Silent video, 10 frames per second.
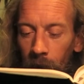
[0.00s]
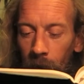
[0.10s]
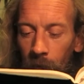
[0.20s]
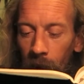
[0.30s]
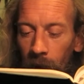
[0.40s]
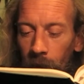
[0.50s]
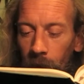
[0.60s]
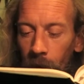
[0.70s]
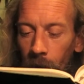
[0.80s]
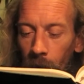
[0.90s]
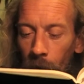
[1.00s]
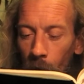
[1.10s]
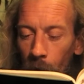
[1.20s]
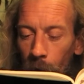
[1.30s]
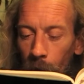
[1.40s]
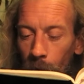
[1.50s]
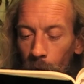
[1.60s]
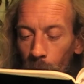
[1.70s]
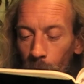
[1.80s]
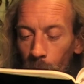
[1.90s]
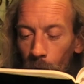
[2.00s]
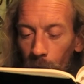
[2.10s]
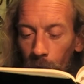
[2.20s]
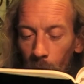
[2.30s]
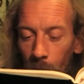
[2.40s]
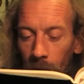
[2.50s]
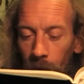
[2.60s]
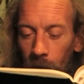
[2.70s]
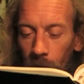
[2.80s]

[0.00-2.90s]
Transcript: In fact, though you do not know it,